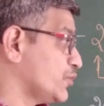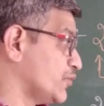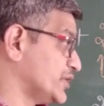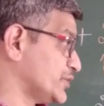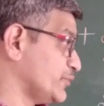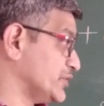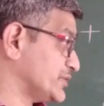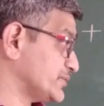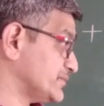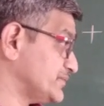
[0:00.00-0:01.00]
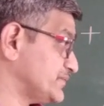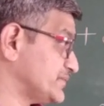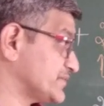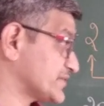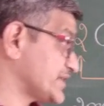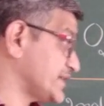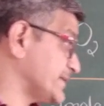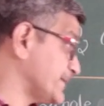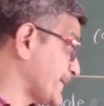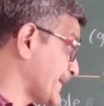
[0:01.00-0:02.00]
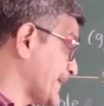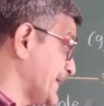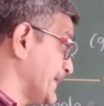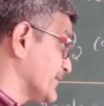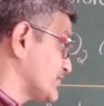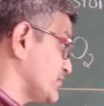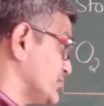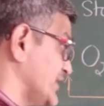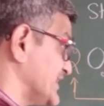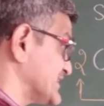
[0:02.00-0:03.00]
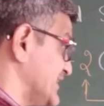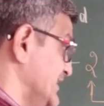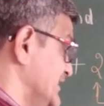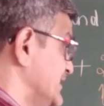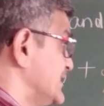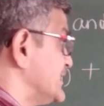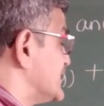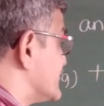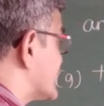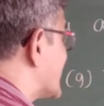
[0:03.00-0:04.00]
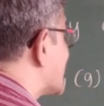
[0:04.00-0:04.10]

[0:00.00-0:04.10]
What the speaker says: water molecule. Okay. So that is you can